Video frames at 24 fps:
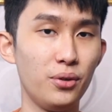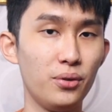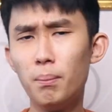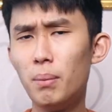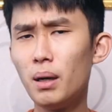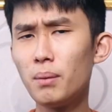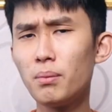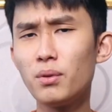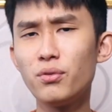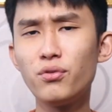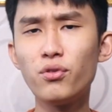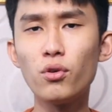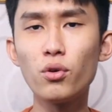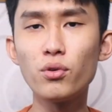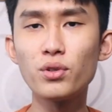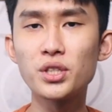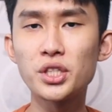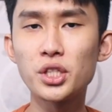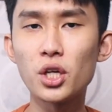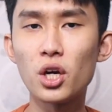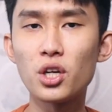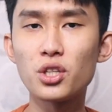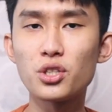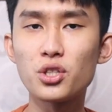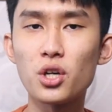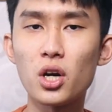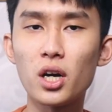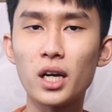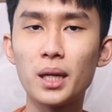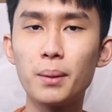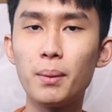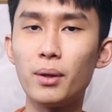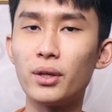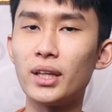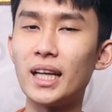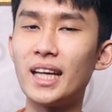But before we start talking
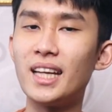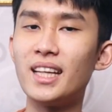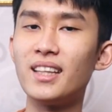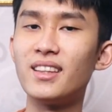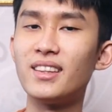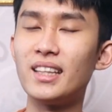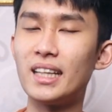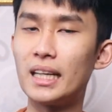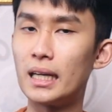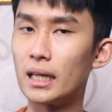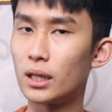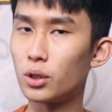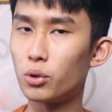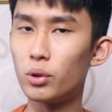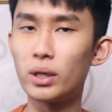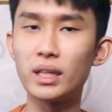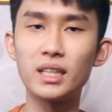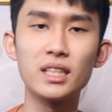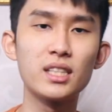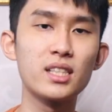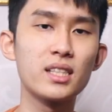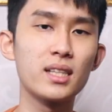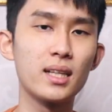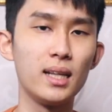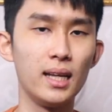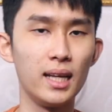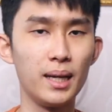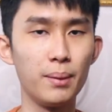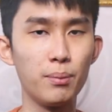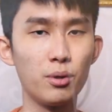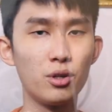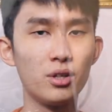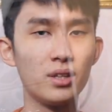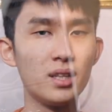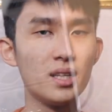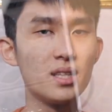about anything, a quick
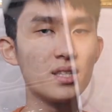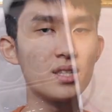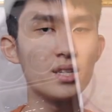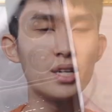disclaimer, this